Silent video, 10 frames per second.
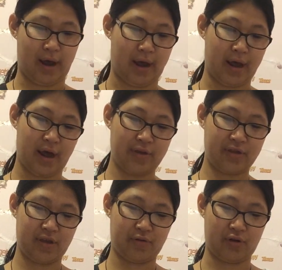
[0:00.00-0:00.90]
I have
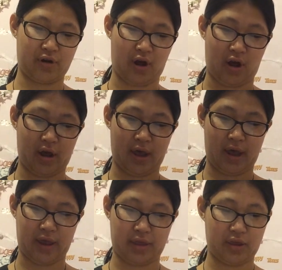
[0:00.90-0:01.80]
never got
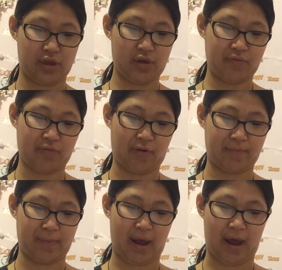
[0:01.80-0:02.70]
anything
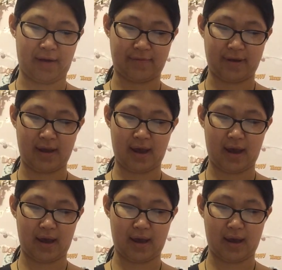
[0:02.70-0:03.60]
from Ivory
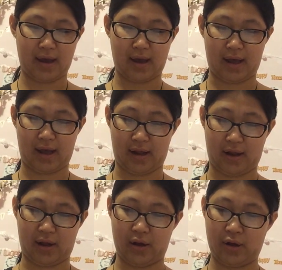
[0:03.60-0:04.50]

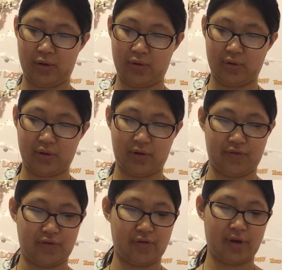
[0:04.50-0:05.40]
Ella. If
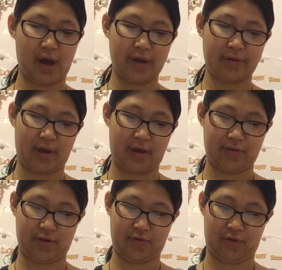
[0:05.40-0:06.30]
you guys have
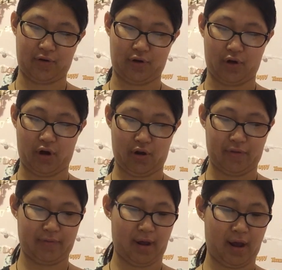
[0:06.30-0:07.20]
never heard of
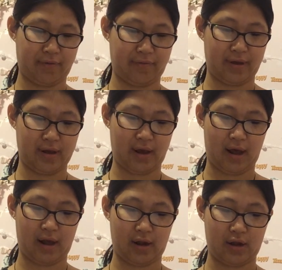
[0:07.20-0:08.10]
Ivory
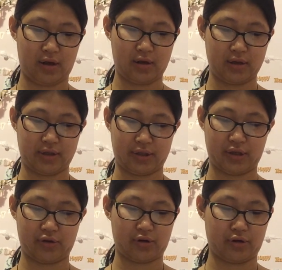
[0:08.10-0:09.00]
Ella, it's
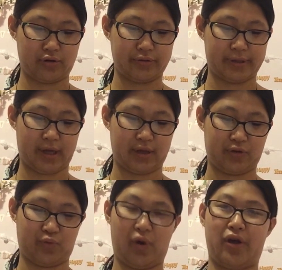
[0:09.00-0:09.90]
a clothes like
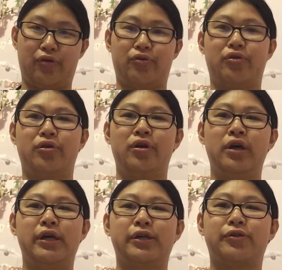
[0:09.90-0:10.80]
sweater.
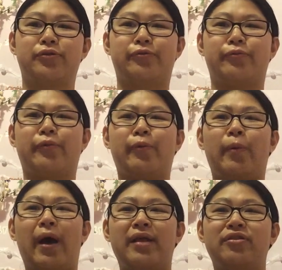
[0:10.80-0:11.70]

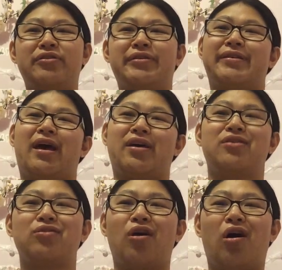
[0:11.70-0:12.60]
Sweater's
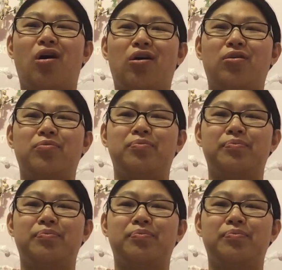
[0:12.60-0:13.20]
like not,